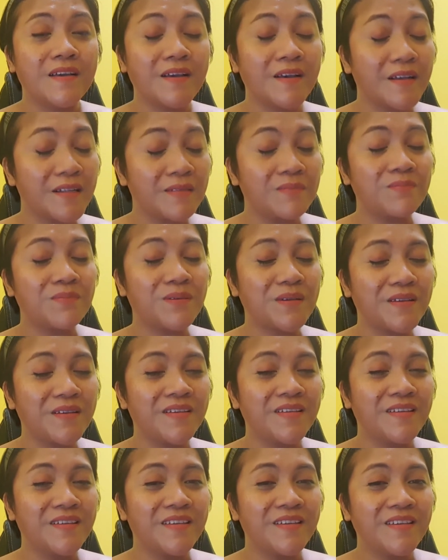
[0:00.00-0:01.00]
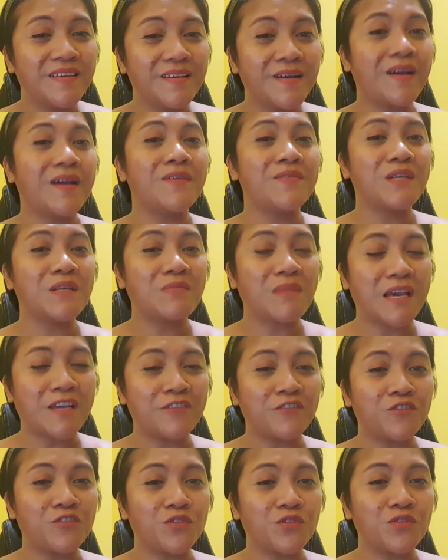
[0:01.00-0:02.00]
help hiring
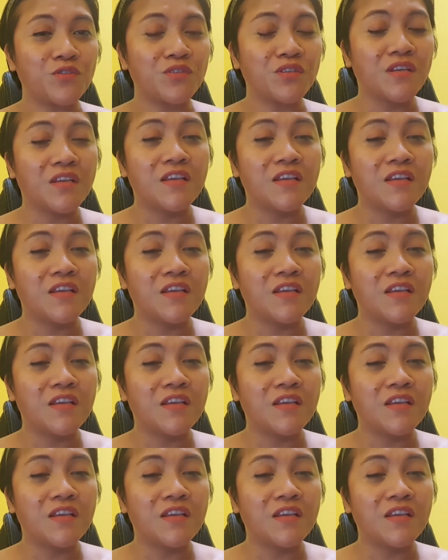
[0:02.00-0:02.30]
managers